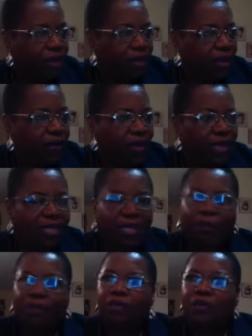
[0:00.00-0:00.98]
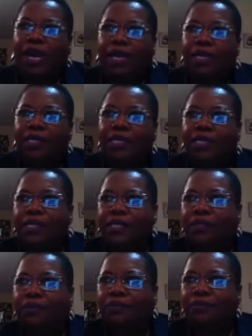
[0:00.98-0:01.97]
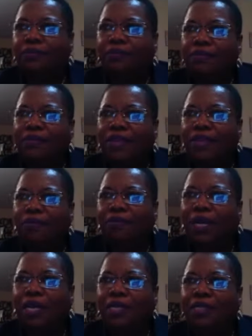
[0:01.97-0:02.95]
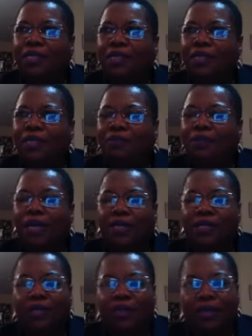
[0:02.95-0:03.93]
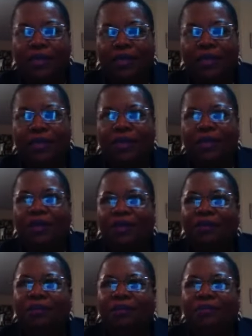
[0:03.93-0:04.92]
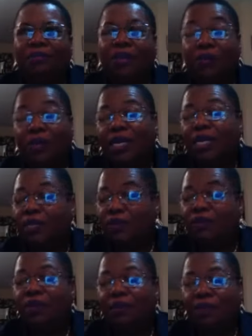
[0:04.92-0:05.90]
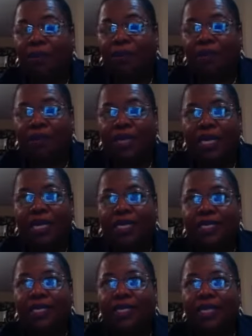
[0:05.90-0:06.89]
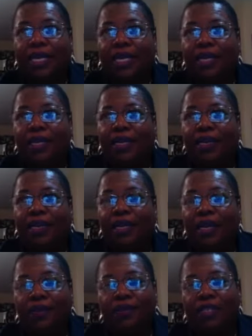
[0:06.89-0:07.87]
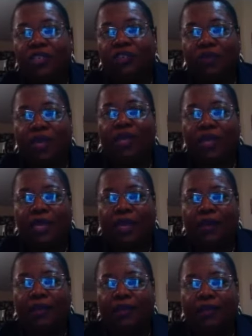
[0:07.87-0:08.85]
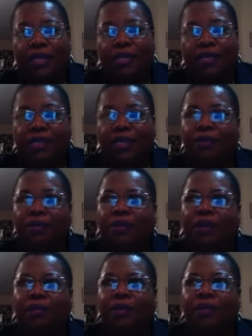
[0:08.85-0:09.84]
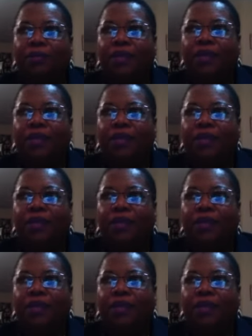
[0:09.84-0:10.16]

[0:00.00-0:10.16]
I want to say Morales, but I'm not certain. But what I do remember is that he was struggling with the same problem,